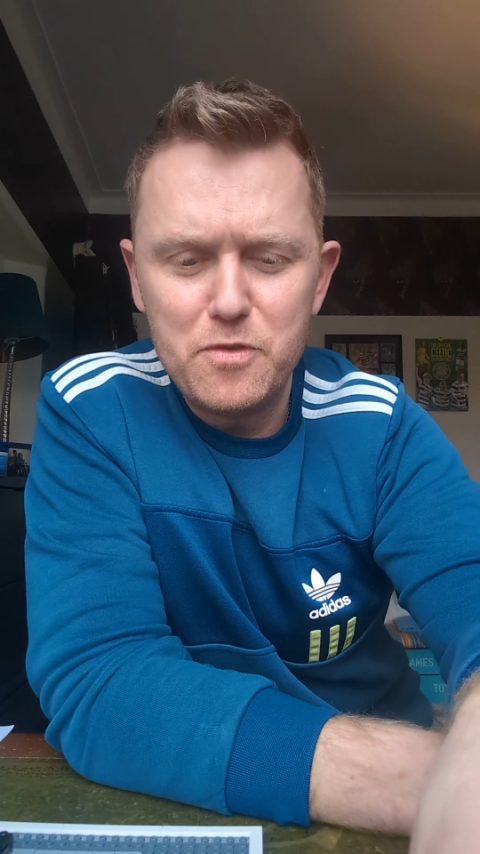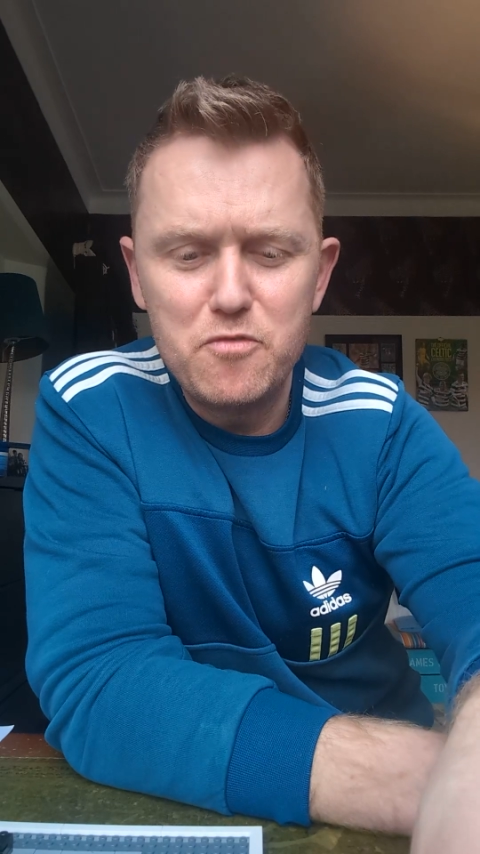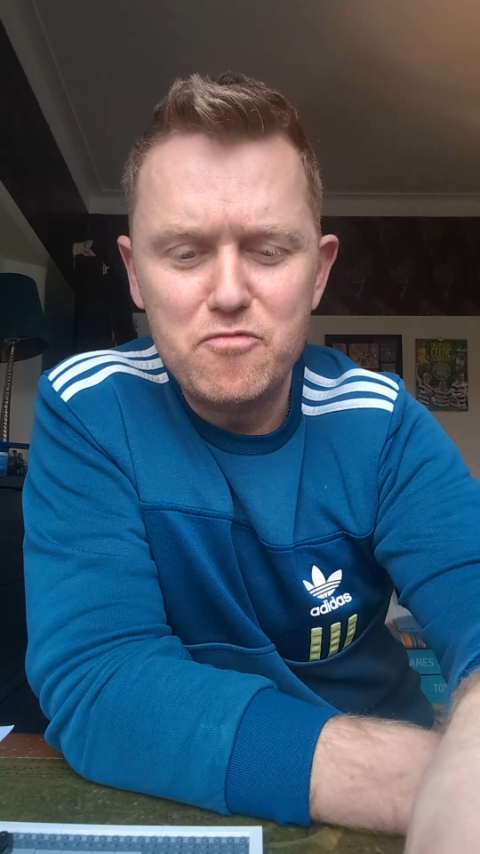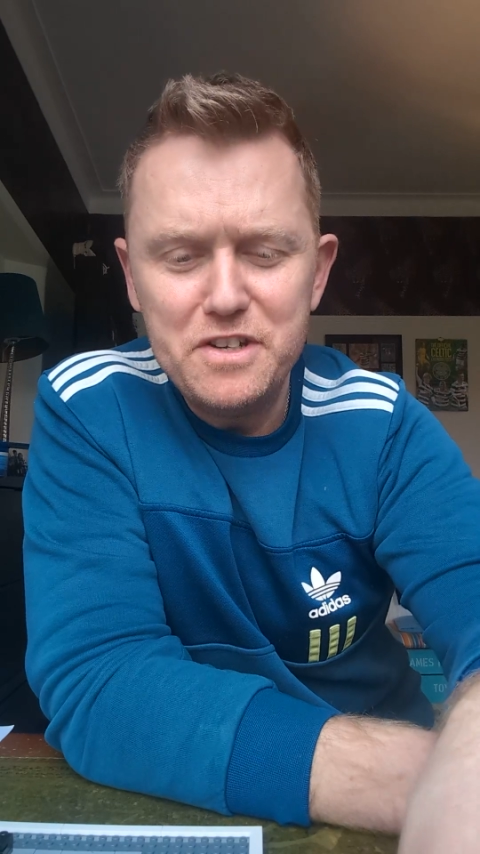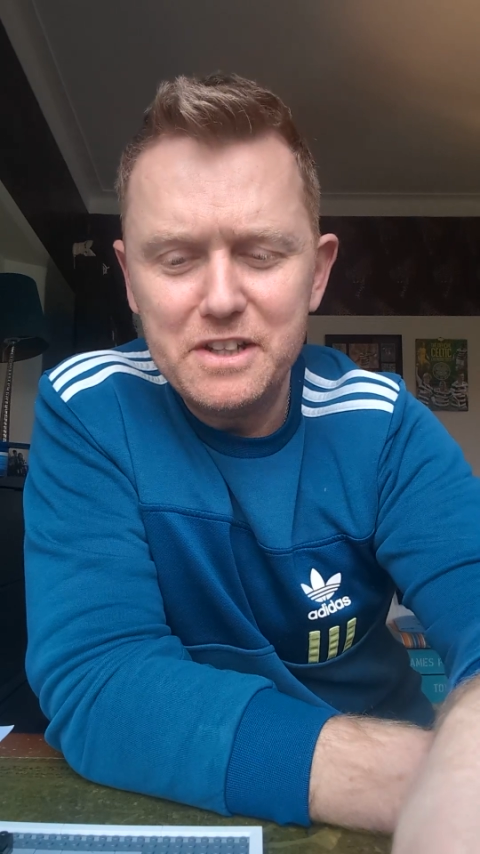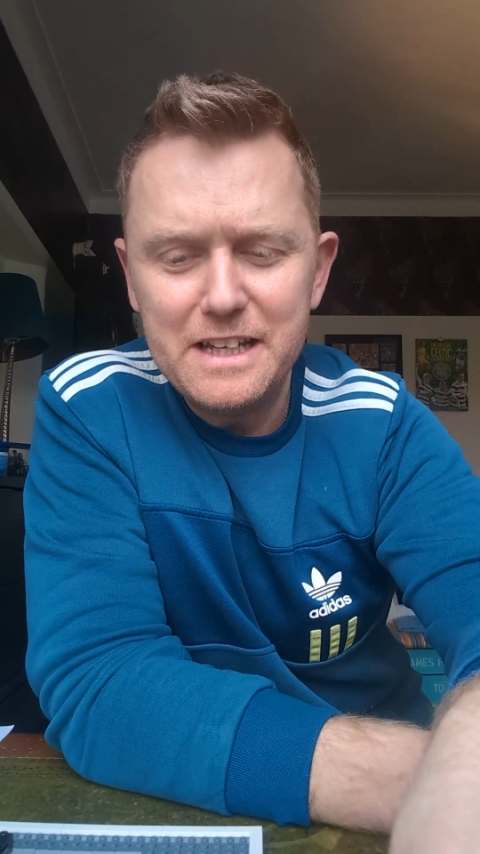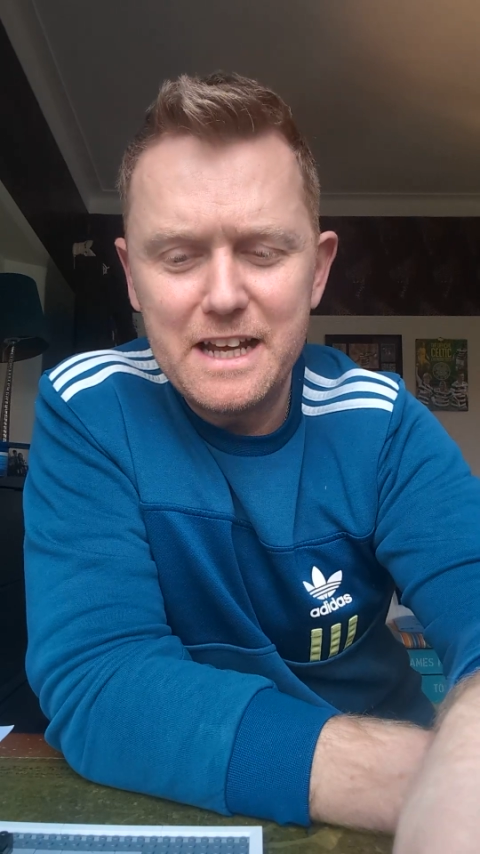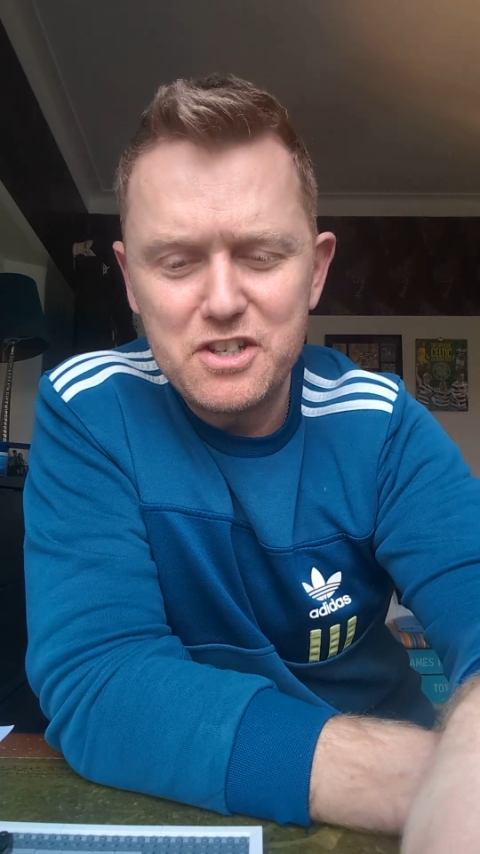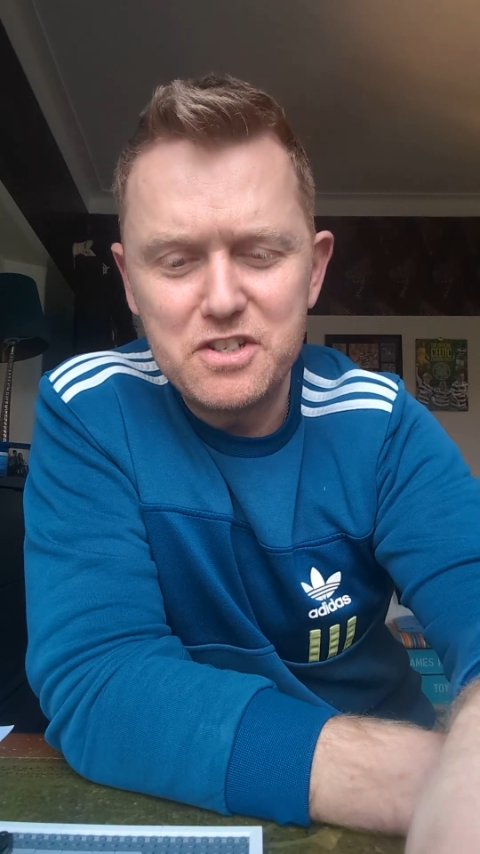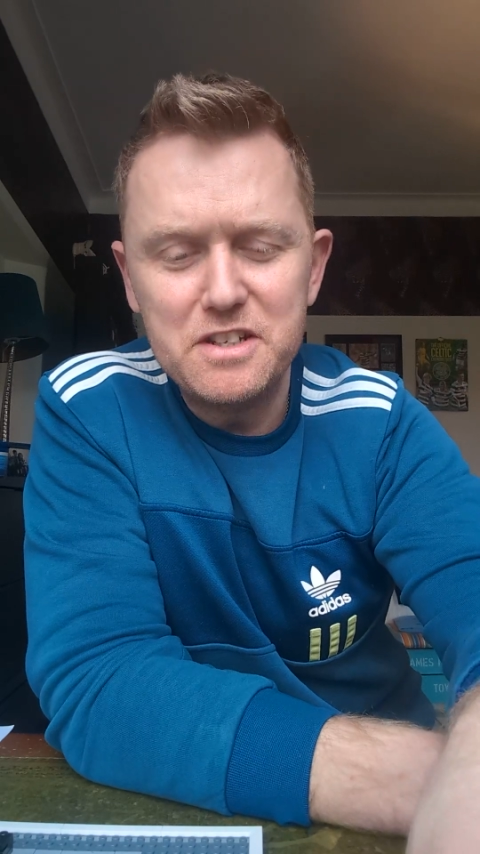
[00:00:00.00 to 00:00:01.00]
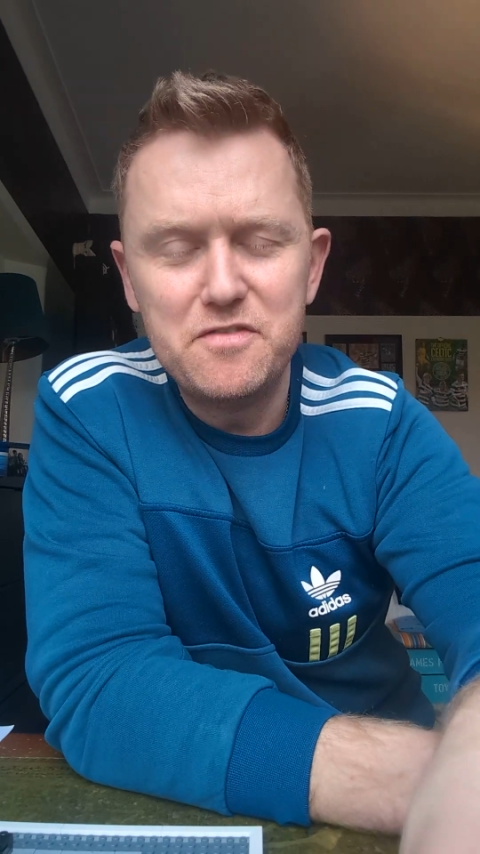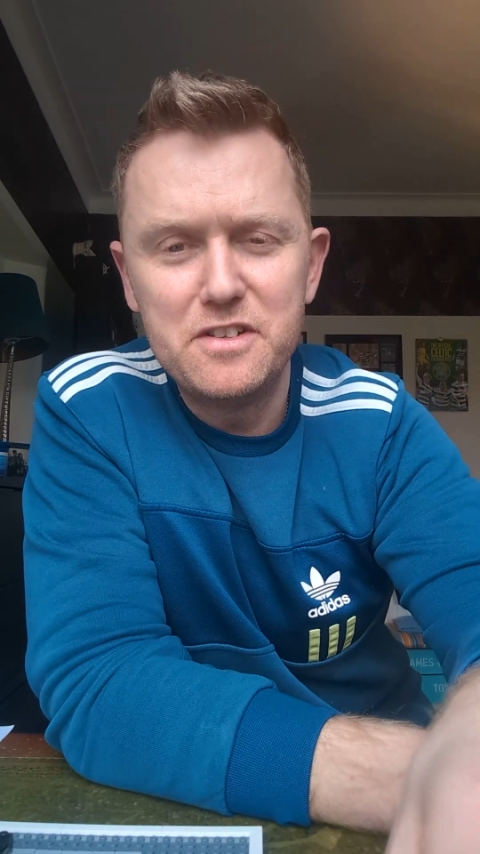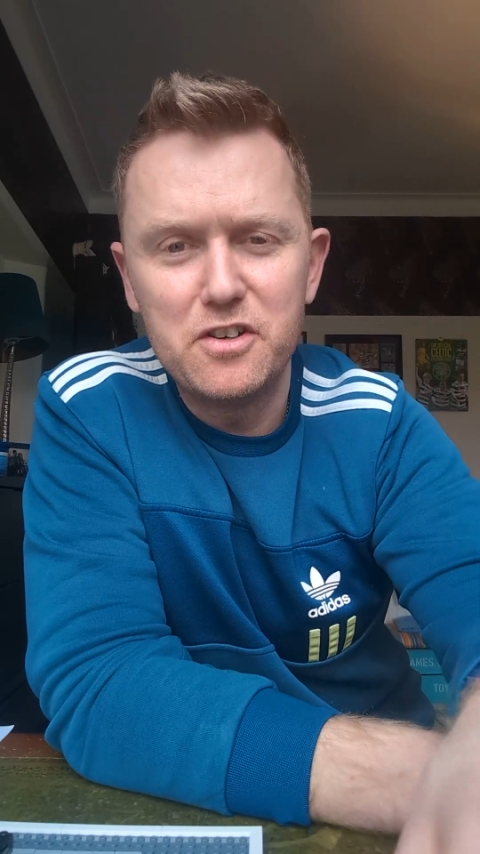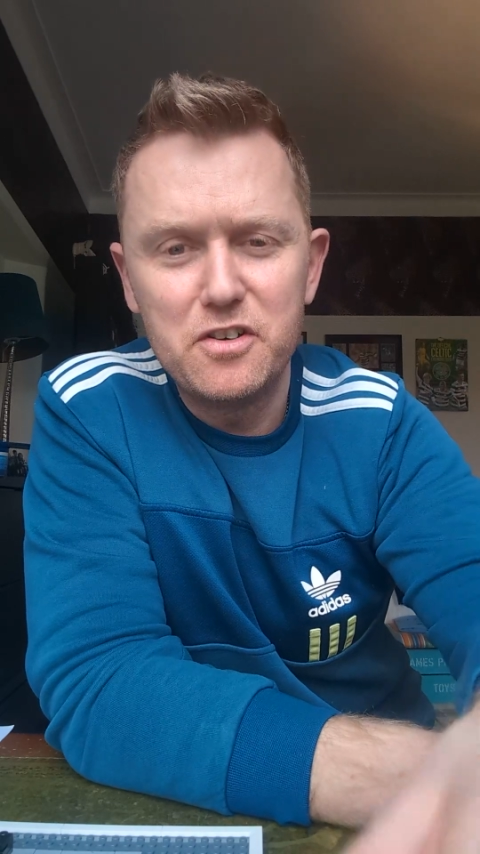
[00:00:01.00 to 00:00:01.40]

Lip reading: really achieving,